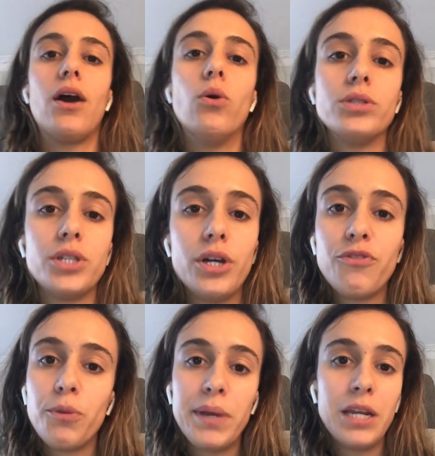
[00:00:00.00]
Also,
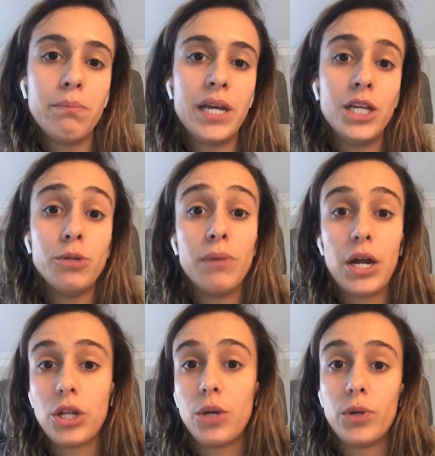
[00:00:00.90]
if you're B2B, you
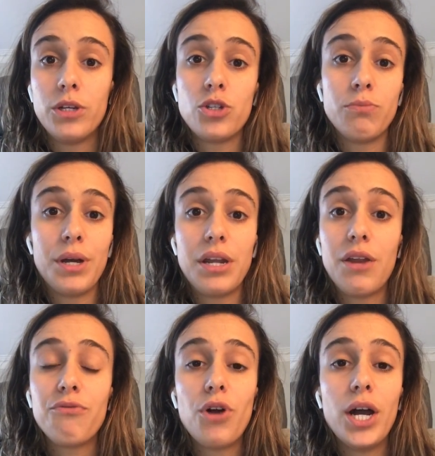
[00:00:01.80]
might only want to do Monday
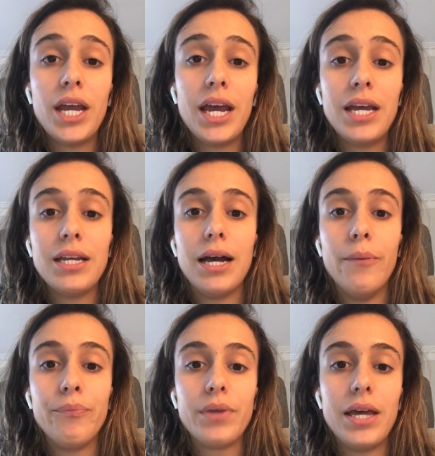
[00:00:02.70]
to Friday,
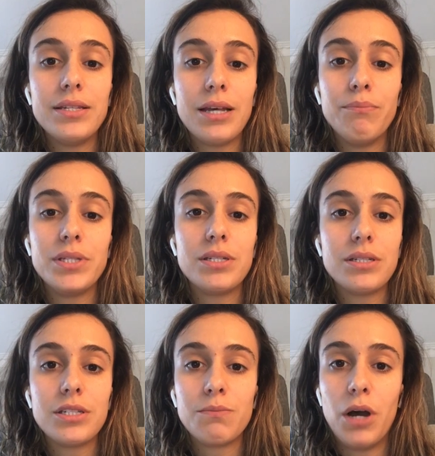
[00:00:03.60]
and some
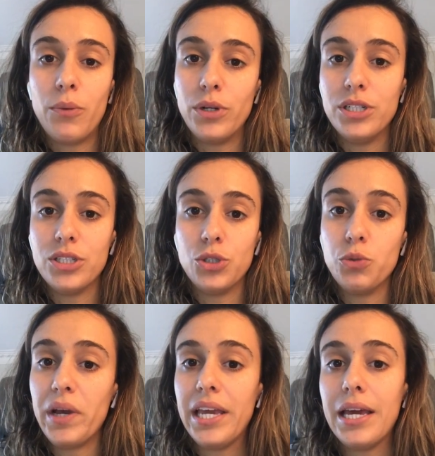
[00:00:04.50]
businesses might want to just
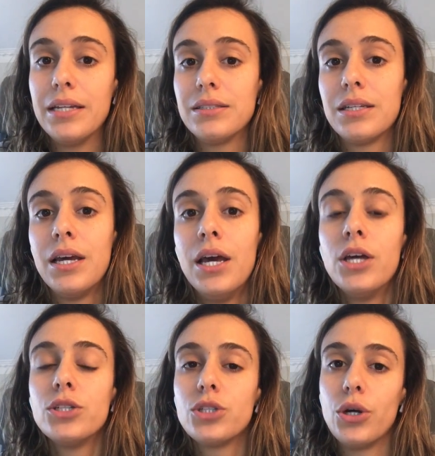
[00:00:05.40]
do weekends.
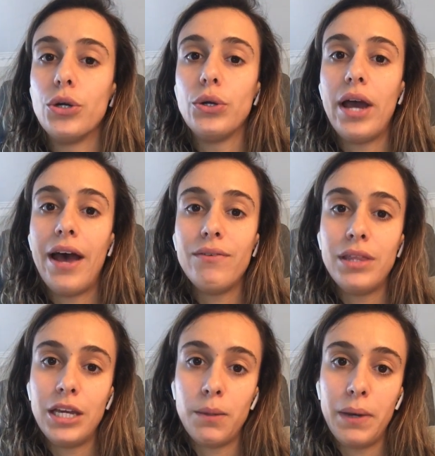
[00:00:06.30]
So have a
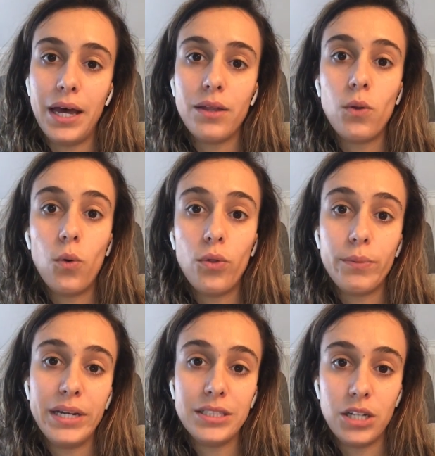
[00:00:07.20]
think about the
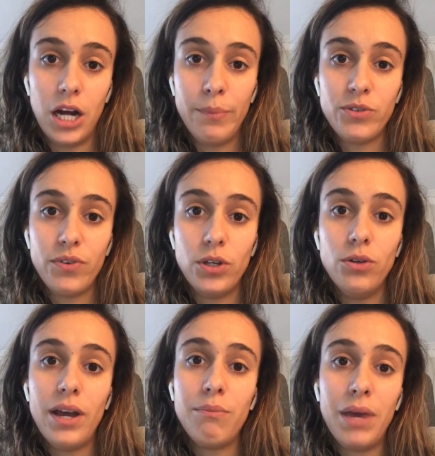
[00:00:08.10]
best times for
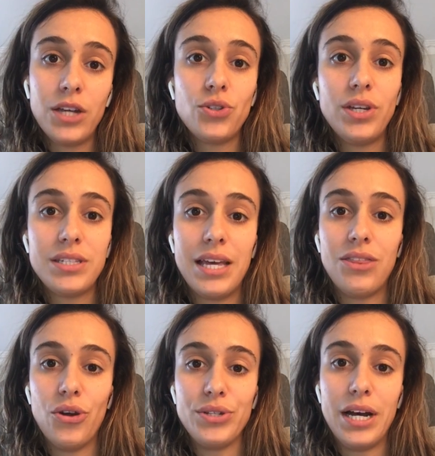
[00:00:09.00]
you and make sure you
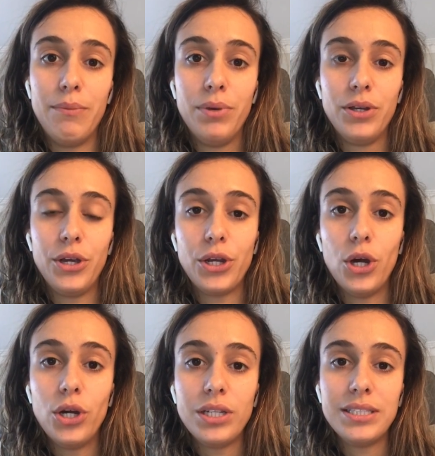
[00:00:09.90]
set those up. You can
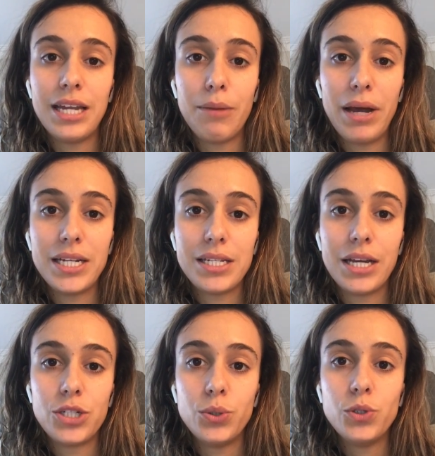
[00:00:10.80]
only set up ad
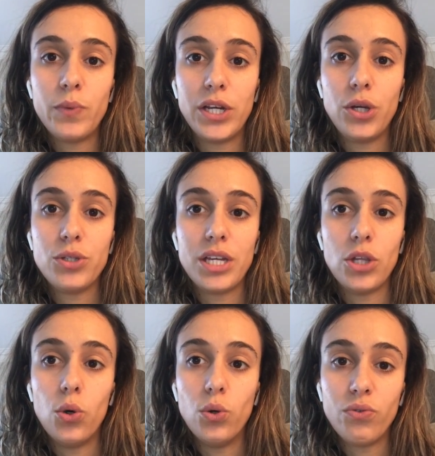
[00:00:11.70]
schedules when you're using
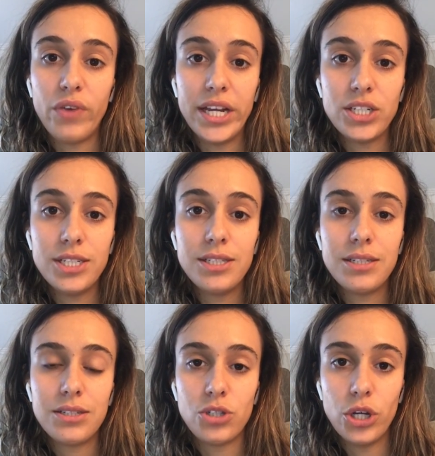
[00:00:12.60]
the all
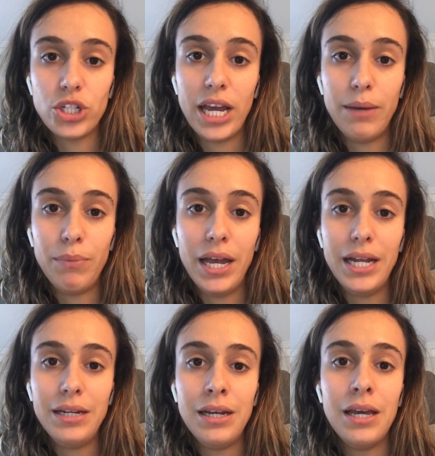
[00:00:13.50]
features search
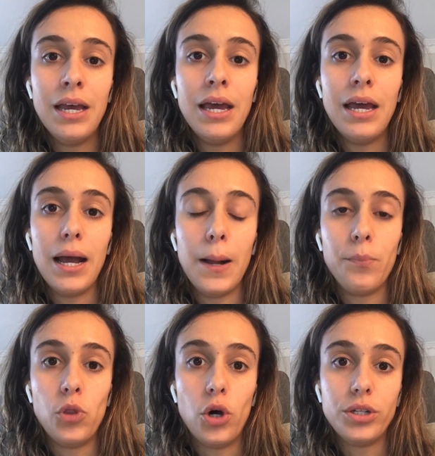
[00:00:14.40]
campaign,
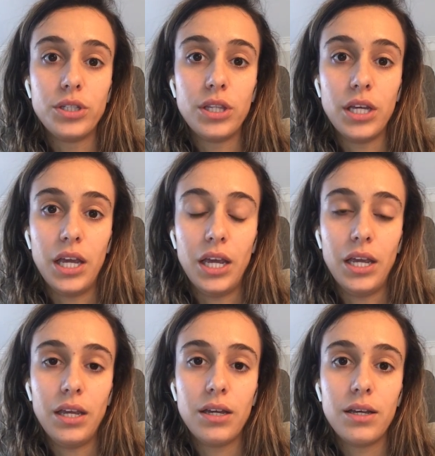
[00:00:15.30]
not
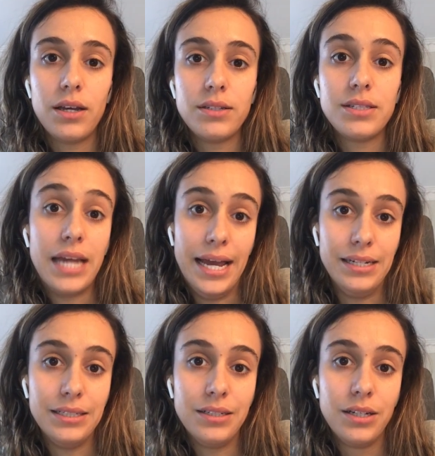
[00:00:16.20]
the
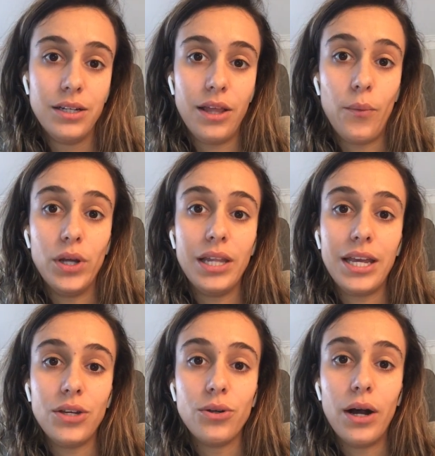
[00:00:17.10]
standard. They won't
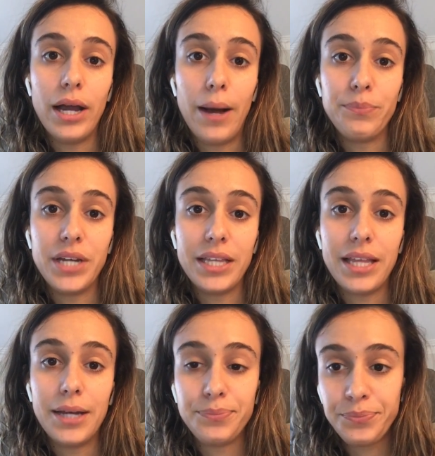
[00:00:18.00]
let you update
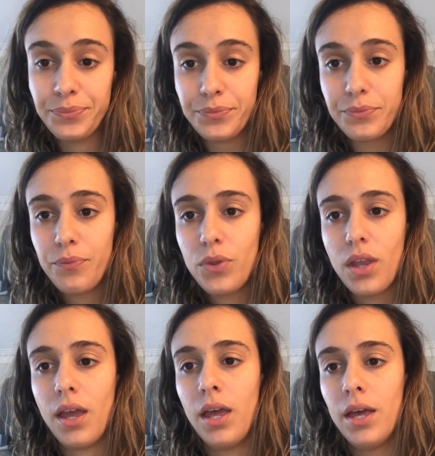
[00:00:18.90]
that.
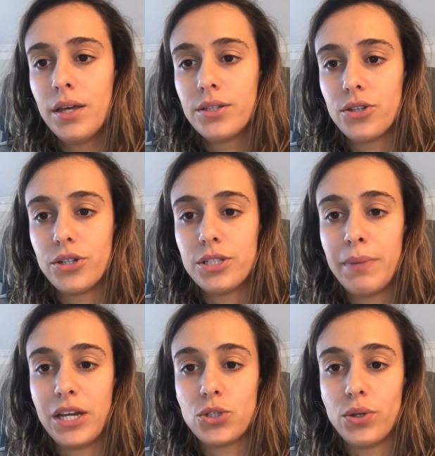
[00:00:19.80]
So just
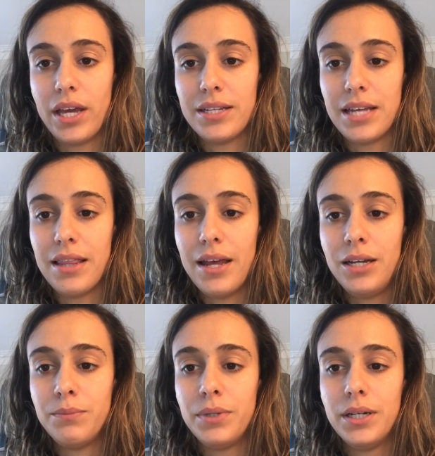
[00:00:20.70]
make sure that you set that
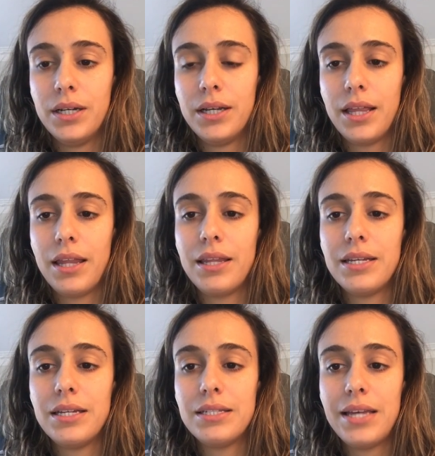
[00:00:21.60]
up.
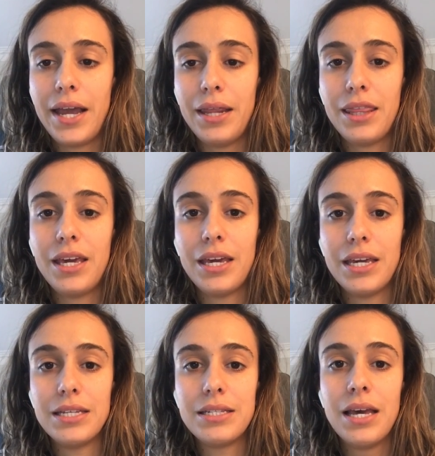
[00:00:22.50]
The second thing
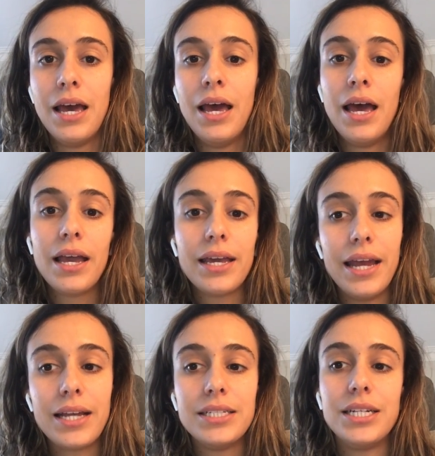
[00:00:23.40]
is
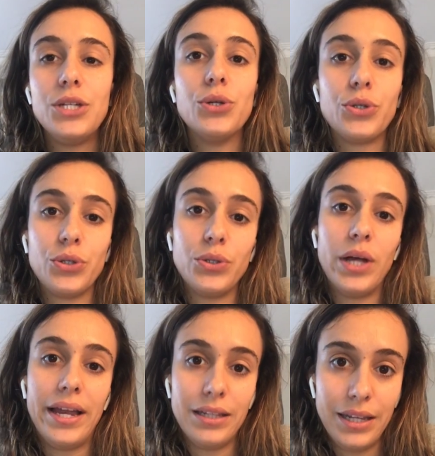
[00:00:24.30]
connecting your Google
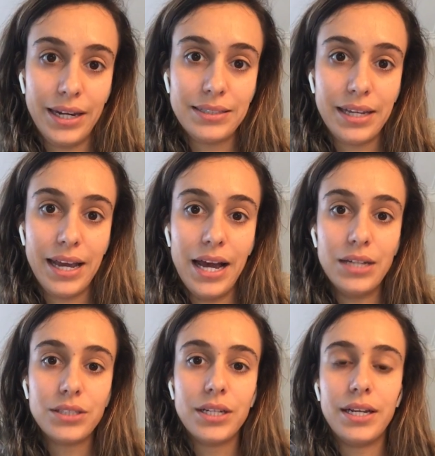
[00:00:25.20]
Analytics
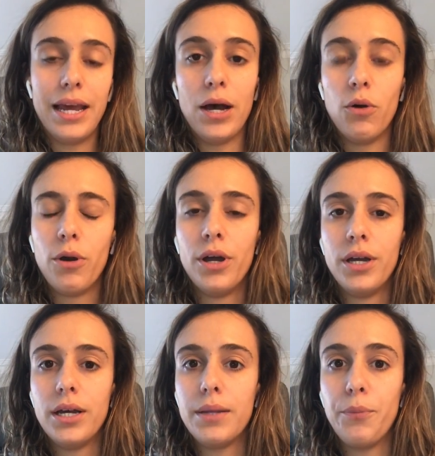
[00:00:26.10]
account. Now,
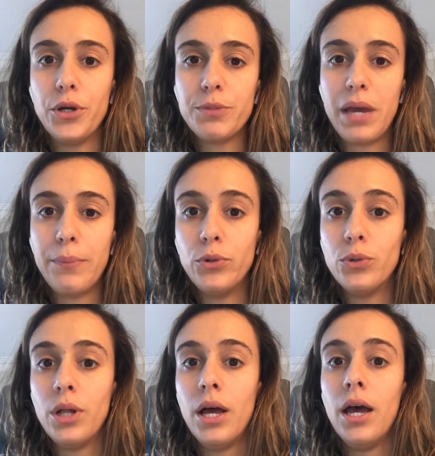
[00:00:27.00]
most
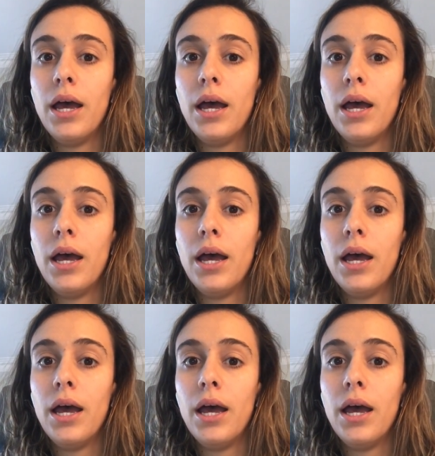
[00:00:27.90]
people